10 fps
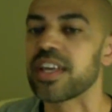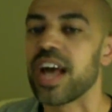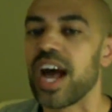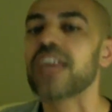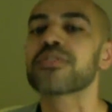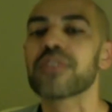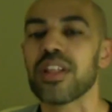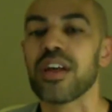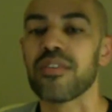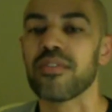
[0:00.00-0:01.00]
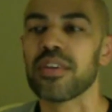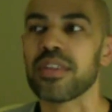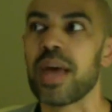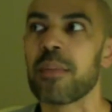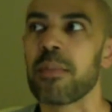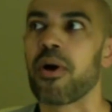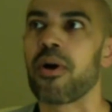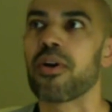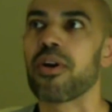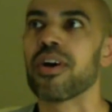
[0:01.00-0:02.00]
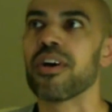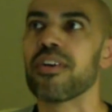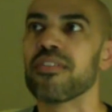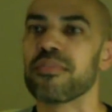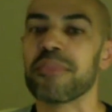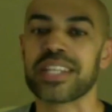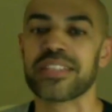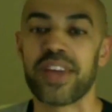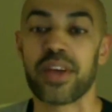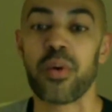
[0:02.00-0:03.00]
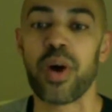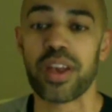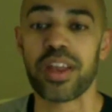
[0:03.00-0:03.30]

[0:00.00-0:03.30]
I used to love that part of Mass Effect 1.